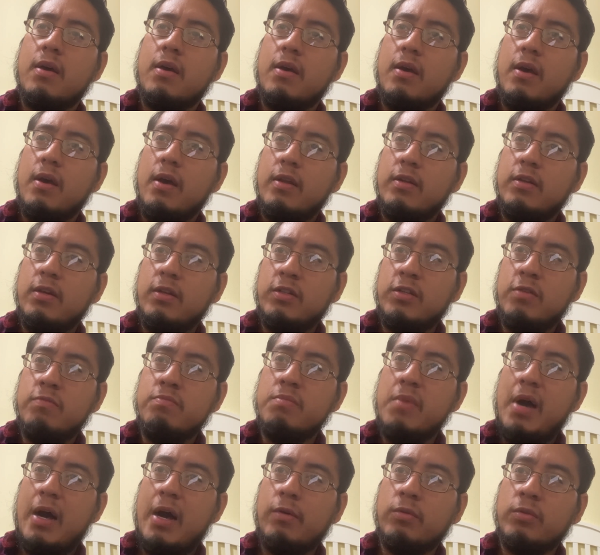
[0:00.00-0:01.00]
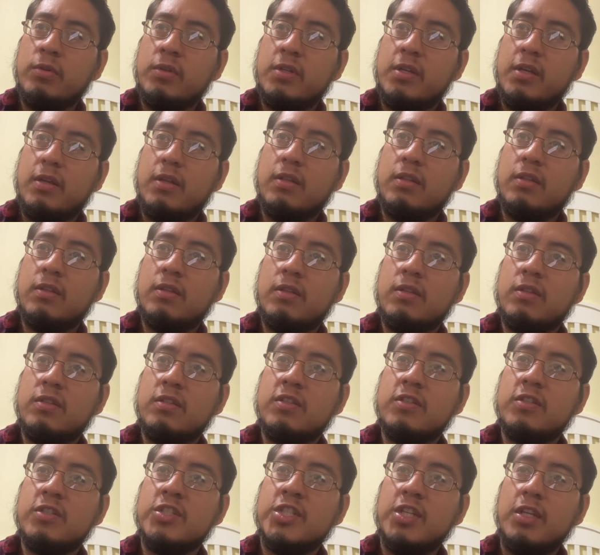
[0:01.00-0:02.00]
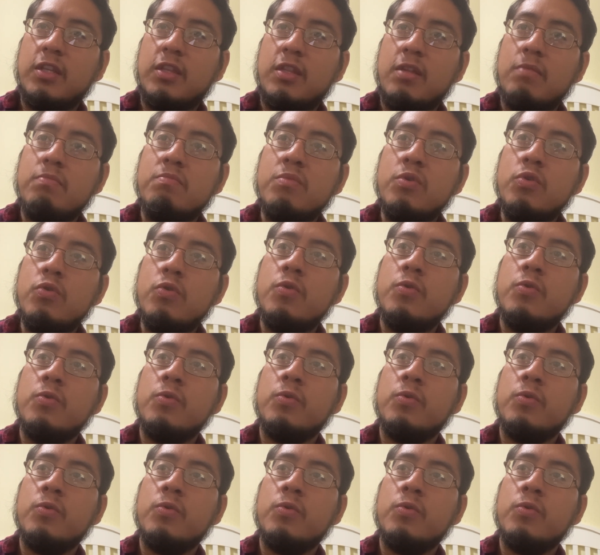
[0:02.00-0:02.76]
and under mountains in the moon.